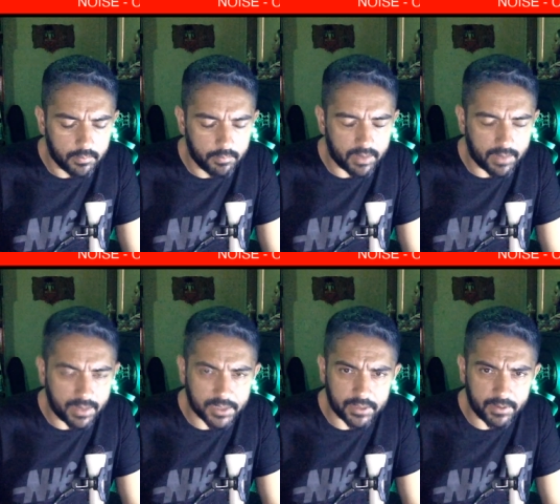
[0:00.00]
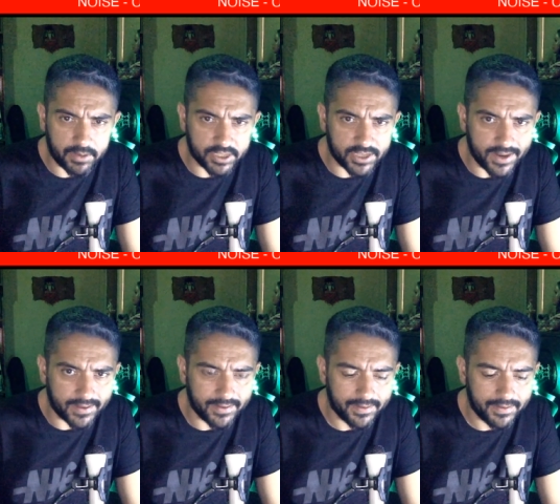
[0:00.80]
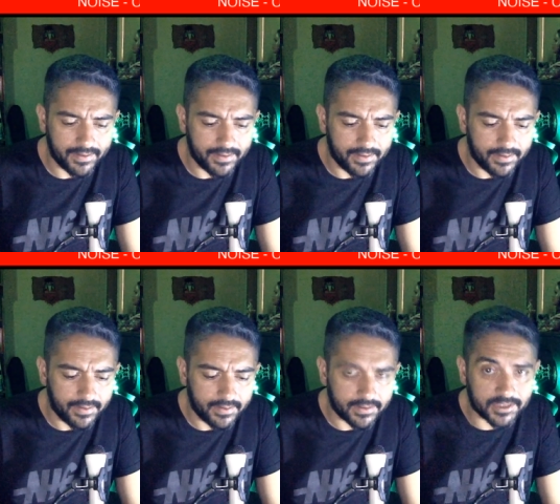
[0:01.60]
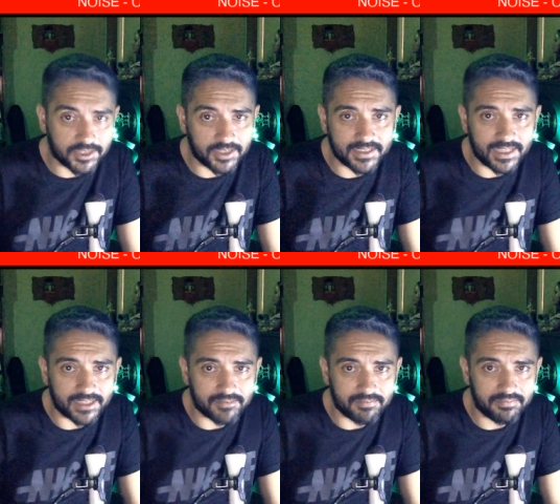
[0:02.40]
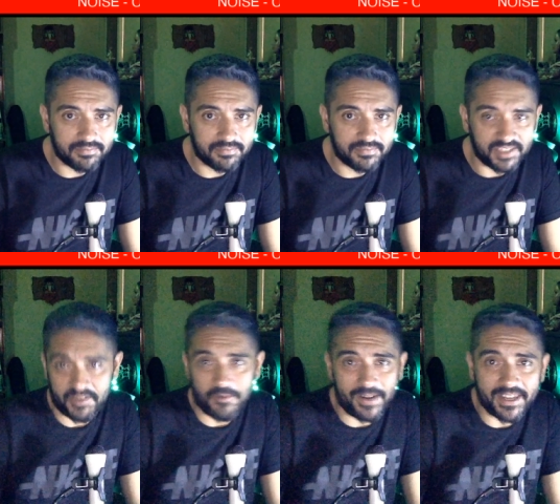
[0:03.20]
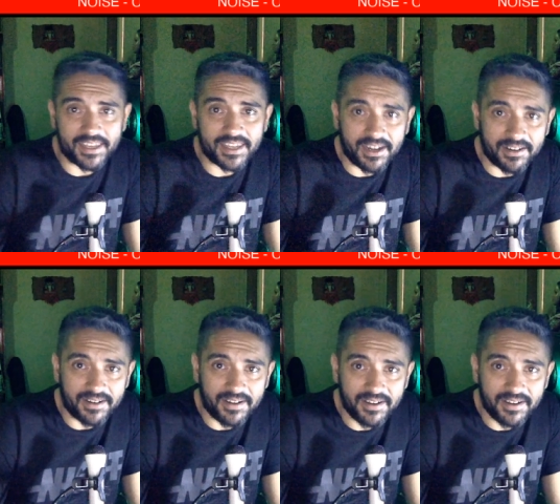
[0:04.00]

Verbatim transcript: But I'm actually very shy. It's just that there's nobody here,